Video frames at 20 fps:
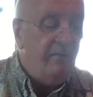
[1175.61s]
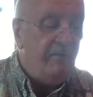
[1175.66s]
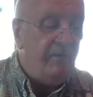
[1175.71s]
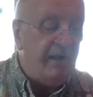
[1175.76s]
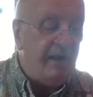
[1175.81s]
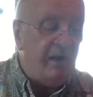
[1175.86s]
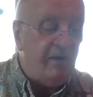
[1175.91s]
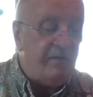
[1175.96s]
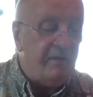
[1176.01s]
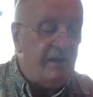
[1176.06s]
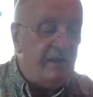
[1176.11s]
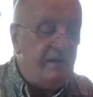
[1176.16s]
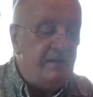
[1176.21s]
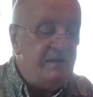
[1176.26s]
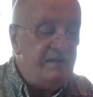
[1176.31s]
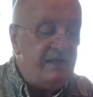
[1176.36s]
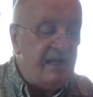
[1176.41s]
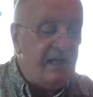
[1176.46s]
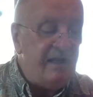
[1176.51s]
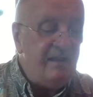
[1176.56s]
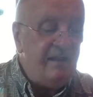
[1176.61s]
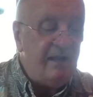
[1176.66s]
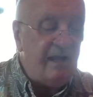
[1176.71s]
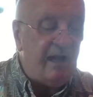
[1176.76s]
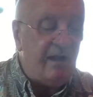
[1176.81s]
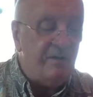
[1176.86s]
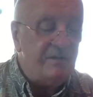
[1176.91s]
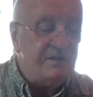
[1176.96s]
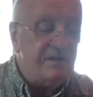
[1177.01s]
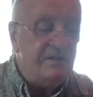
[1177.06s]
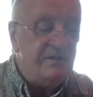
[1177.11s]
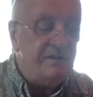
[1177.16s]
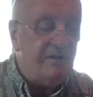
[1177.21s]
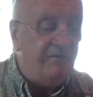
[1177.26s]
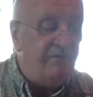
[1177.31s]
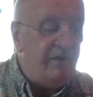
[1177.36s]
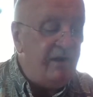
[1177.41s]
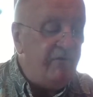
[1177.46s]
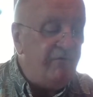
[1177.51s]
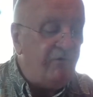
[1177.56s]
They are the ten thousands
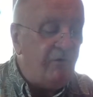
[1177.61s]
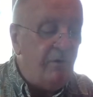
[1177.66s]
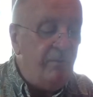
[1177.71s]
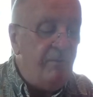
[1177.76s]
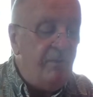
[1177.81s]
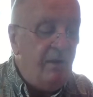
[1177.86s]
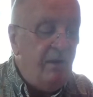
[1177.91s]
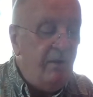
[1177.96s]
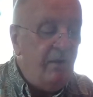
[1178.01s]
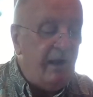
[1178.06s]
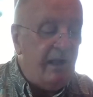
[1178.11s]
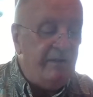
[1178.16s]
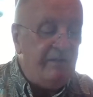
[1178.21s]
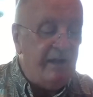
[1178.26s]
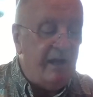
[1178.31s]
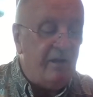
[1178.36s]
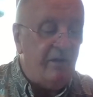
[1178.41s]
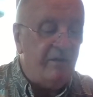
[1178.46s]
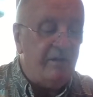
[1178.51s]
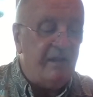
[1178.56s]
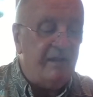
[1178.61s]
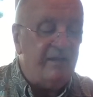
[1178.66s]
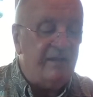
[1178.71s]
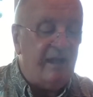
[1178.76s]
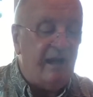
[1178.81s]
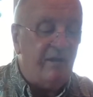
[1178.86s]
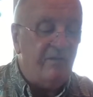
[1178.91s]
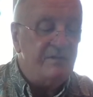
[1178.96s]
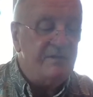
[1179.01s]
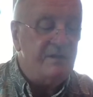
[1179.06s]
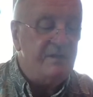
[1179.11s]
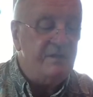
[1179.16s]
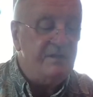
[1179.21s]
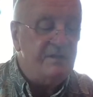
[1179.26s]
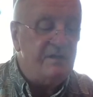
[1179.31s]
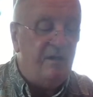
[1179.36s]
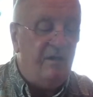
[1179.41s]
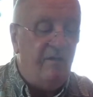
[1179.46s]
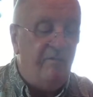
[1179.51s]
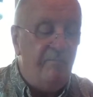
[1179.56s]
of Ephraim, and they are the thousands
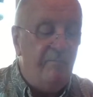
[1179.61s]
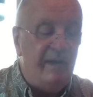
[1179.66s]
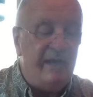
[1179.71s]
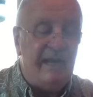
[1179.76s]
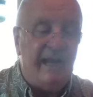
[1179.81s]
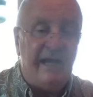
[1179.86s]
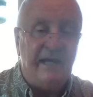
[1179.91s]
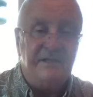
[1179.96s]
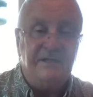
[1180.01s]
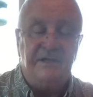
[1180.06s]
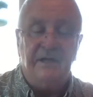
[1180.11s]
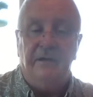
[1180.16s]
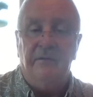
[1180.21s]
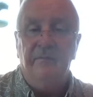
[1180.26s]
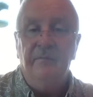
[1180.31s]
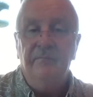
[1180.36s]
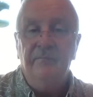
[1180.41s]
of Manasseh.